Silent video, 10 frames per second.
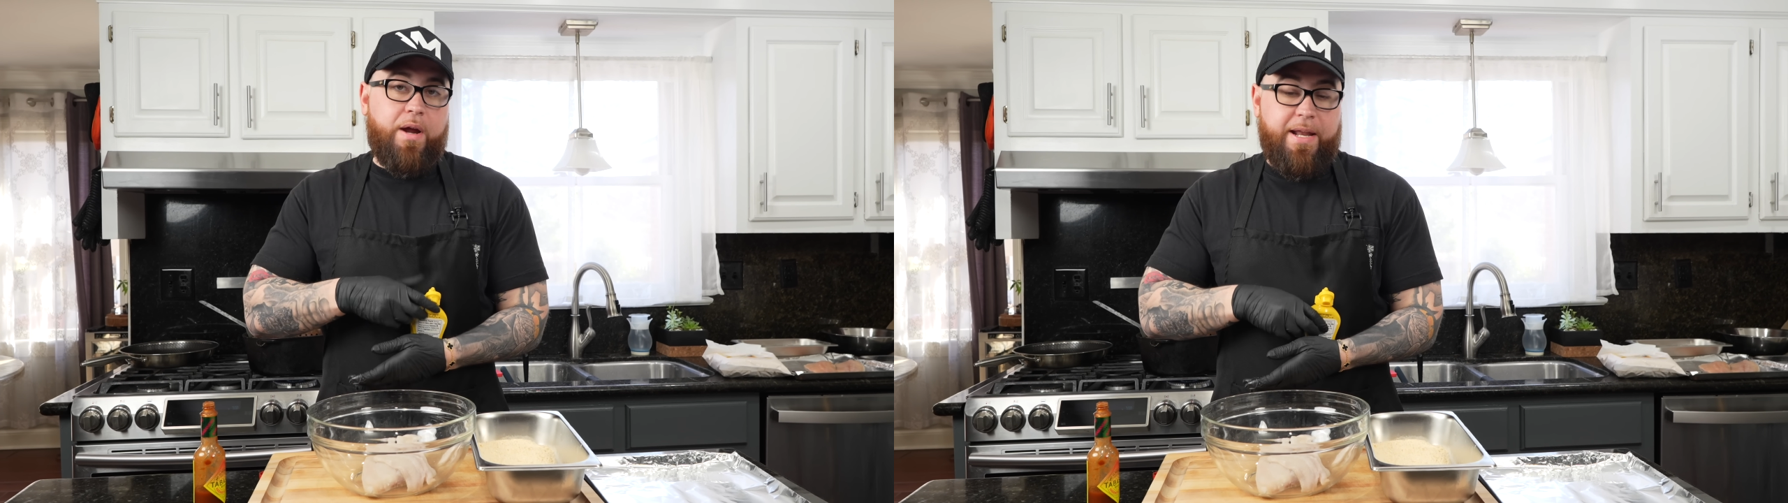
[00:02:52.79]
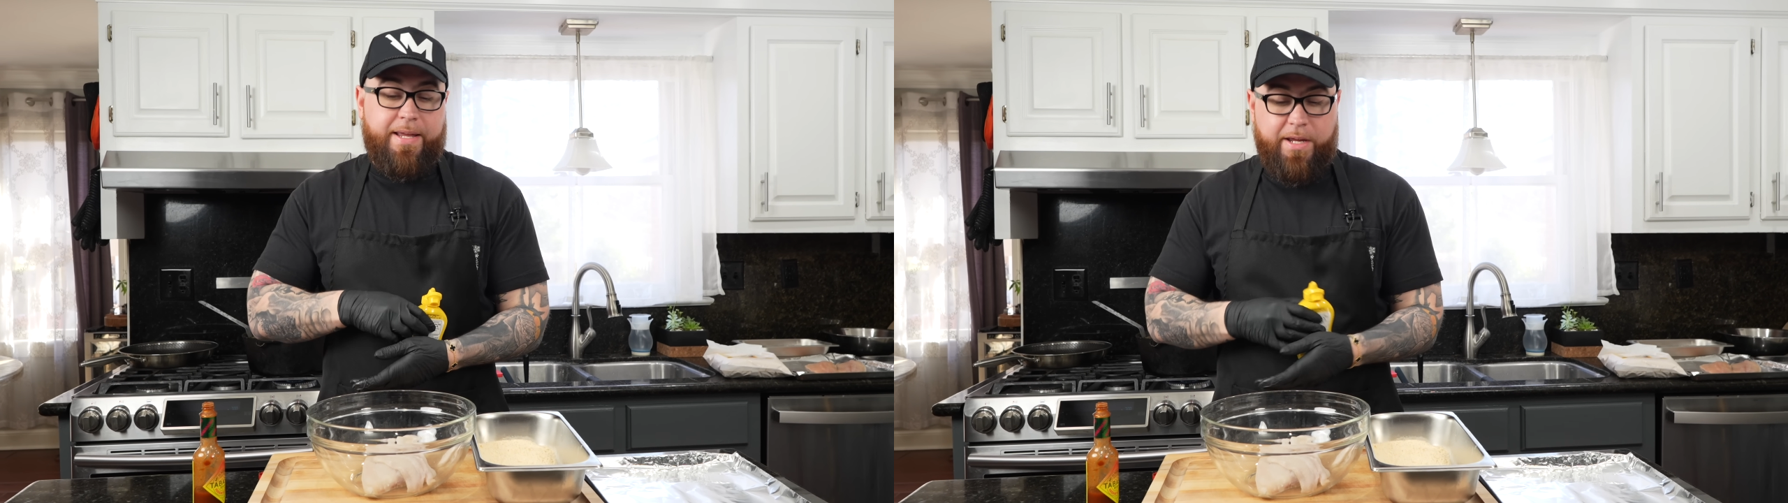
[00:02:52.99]

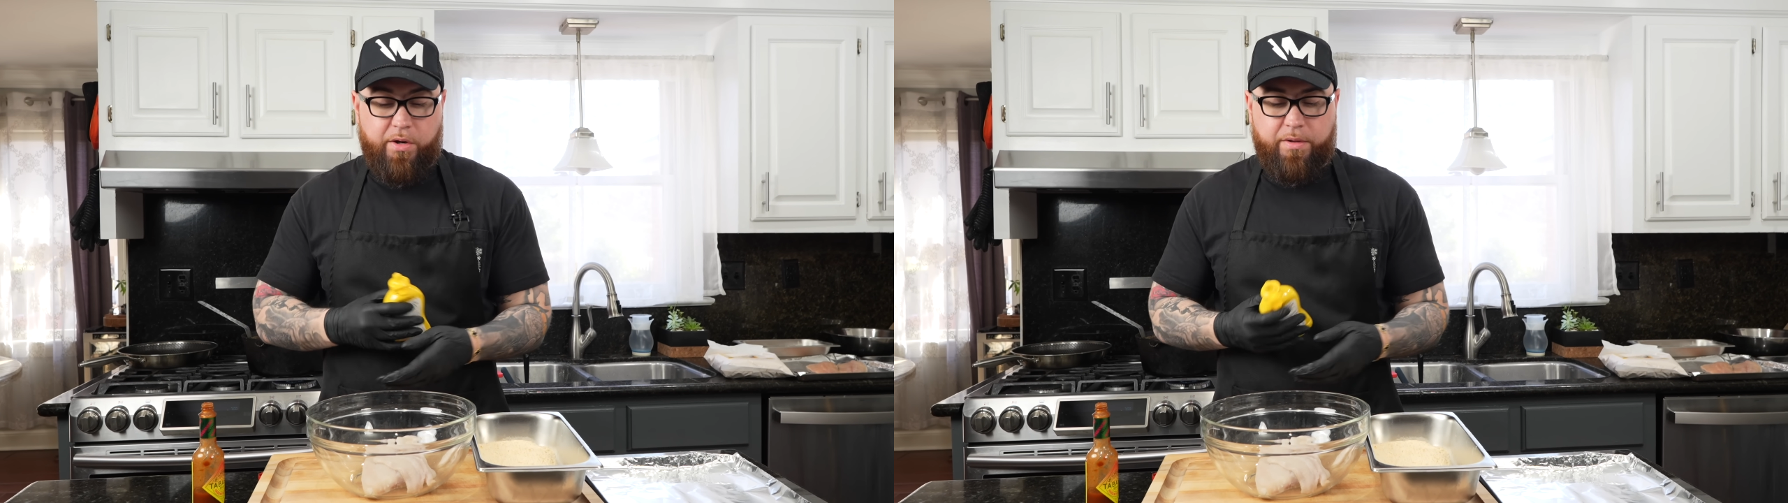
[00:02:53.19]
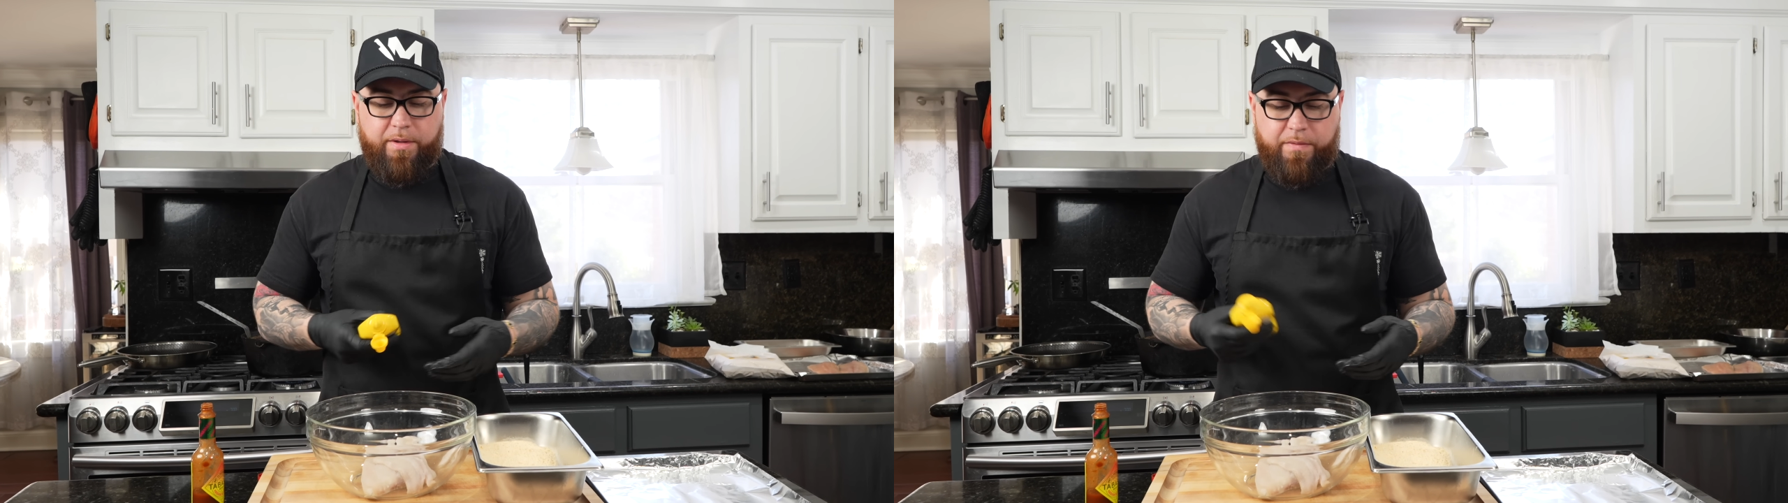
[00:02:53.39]

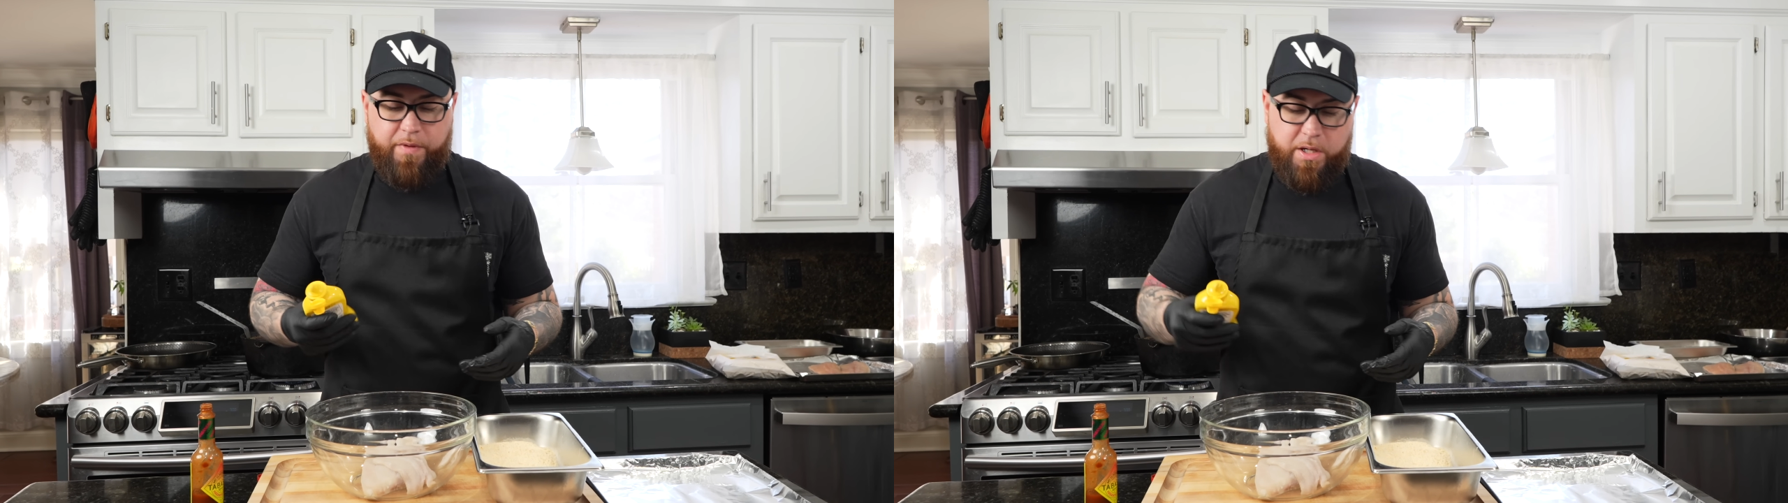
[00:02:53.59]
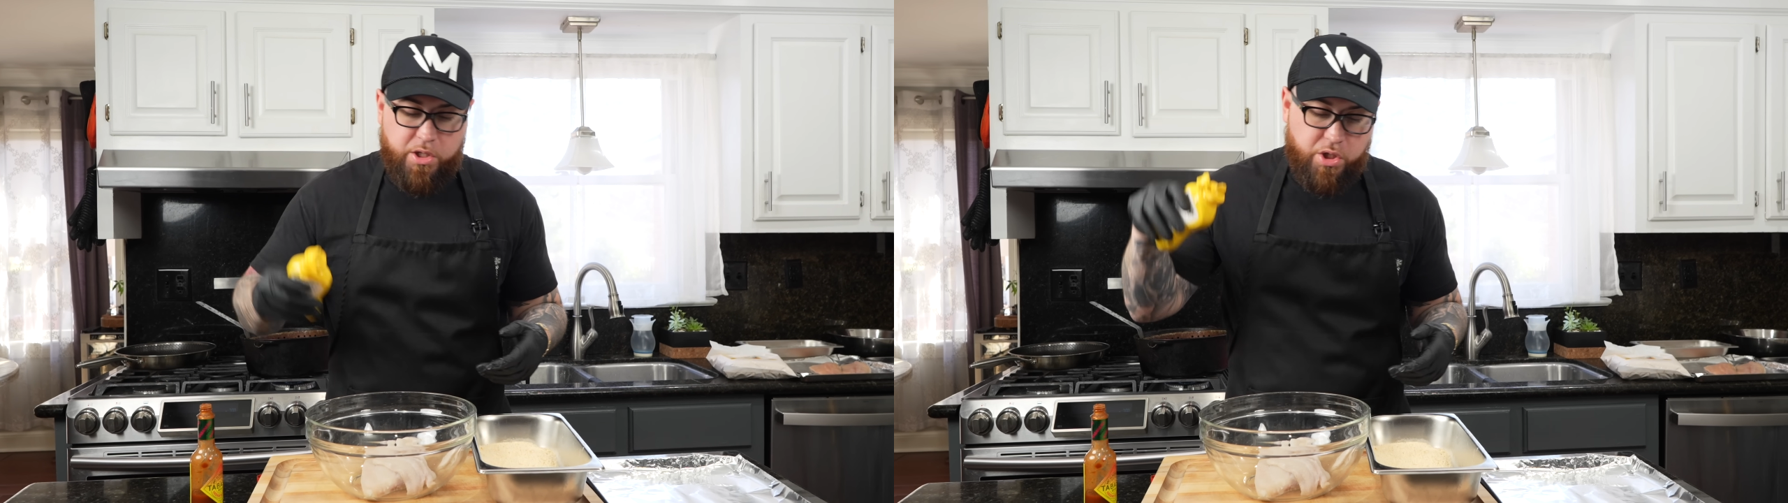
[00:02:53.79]
adhere to the
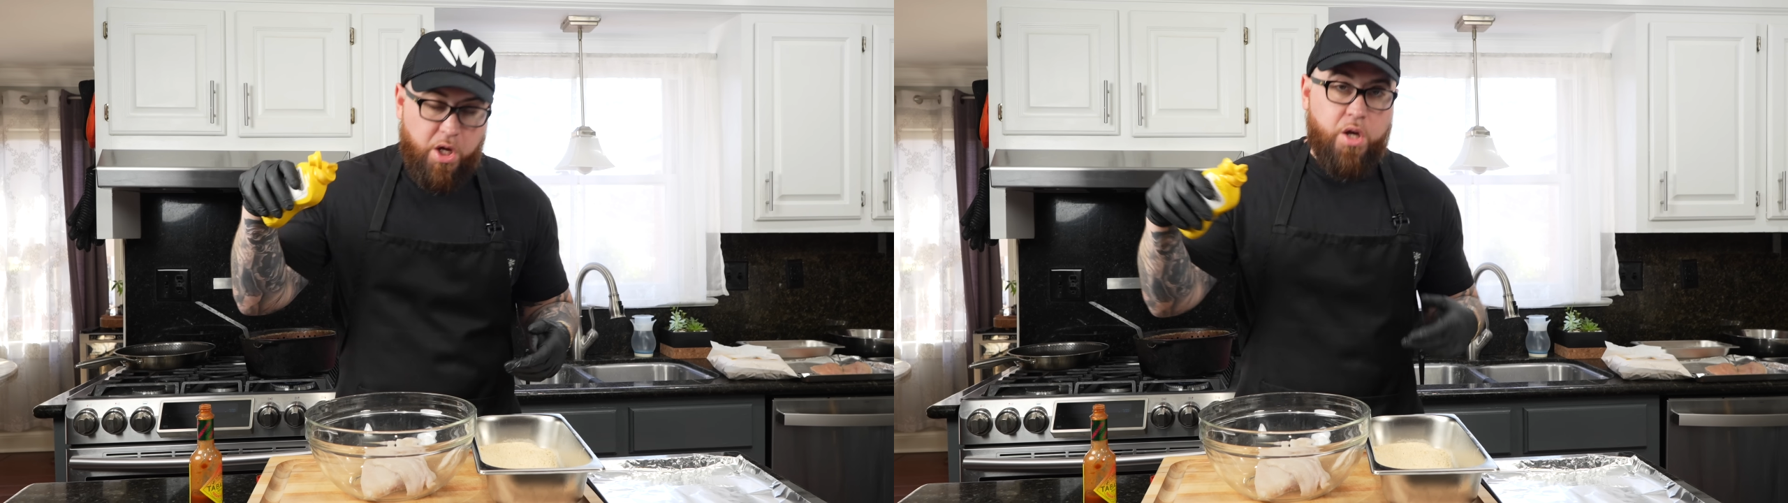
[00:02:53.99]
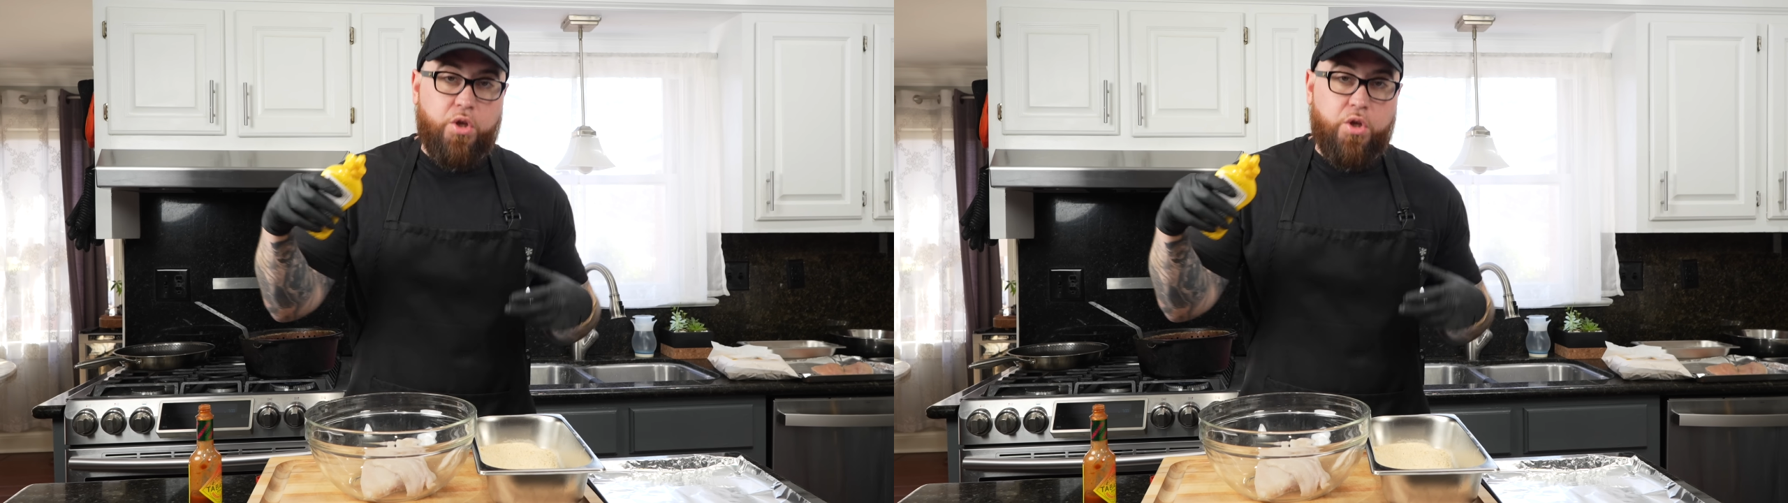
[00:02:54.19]
fish.